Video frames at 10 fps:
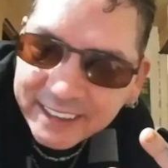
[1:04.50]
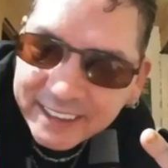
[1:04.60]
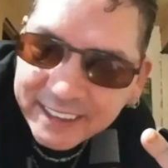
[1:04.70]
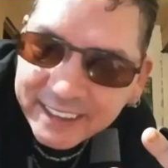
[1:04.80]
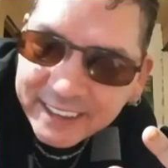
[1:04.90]

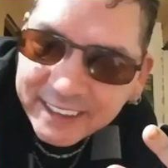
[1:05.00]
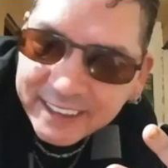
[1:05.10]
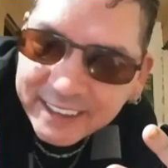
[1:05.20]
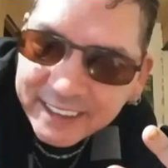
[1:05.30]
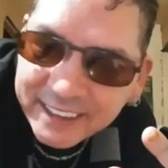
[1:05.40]

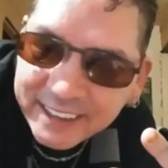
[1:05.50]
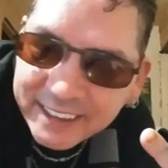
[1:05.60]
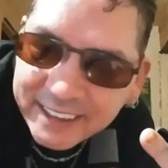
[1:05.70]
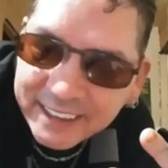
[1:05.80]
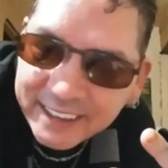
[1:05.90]

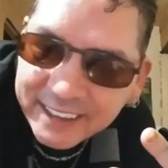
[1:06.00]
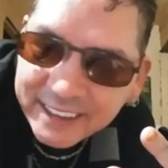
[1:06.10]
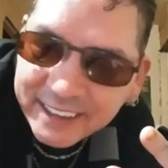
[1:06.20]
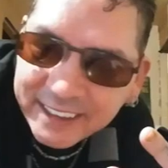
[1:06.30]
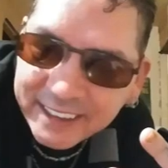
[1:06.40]

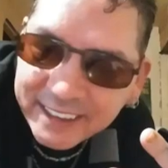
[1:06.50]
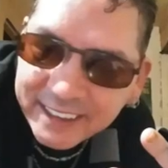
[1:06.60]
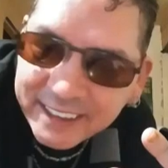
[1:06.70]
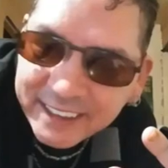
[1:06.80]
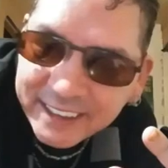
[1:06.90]

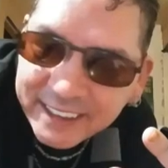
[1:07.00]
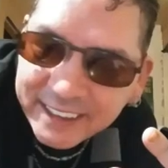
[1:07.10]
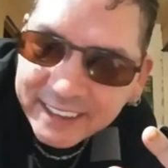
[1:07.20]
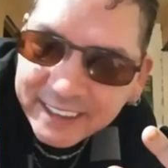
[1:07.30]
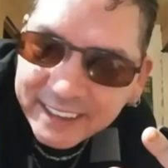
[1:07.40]

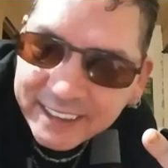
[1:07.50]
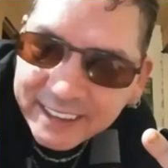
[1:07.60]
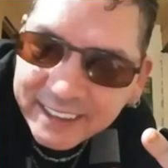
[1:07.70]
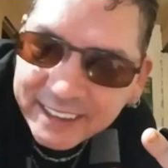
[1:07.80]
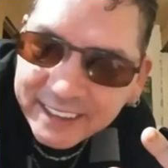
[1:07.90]

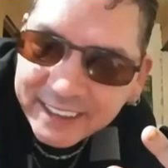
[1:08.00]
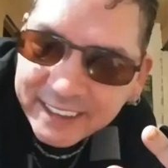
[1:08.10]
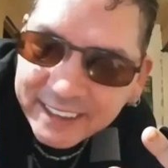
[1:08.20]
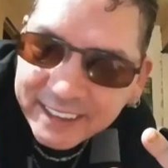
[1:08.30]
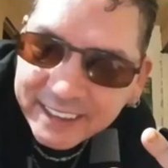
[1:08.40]

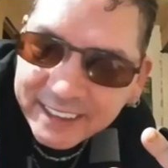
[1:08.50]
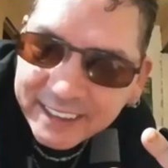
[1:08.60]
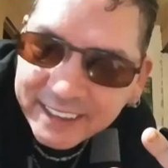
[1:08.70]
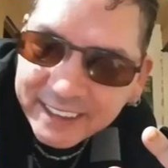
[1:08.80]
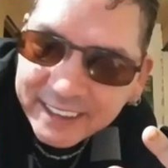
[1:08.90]

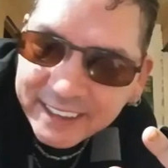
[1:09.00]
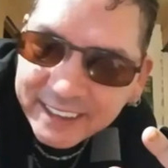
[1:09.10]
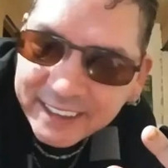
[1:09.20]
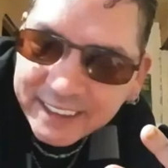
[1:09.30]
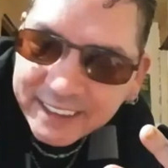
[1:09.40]

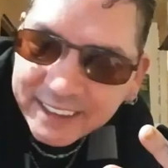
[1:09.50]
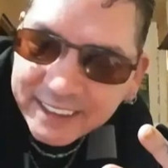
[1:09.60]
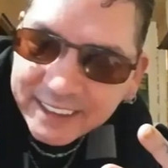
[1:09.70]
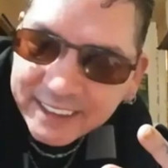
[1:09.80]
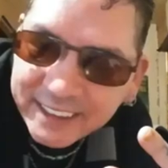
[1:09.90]

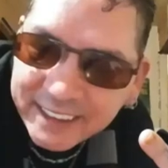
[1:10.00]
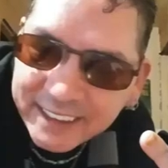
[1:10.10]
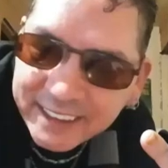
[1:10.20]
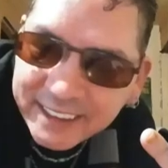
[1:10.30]
[no speech]